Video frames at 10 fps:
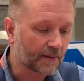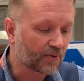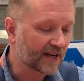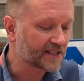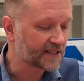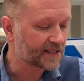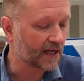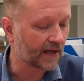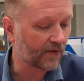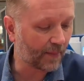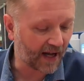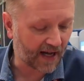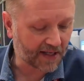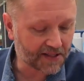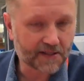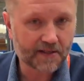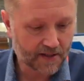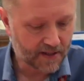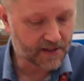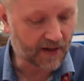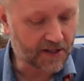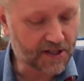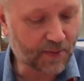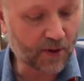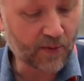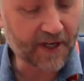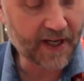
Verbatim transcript: the presence of a box. So I'll just put one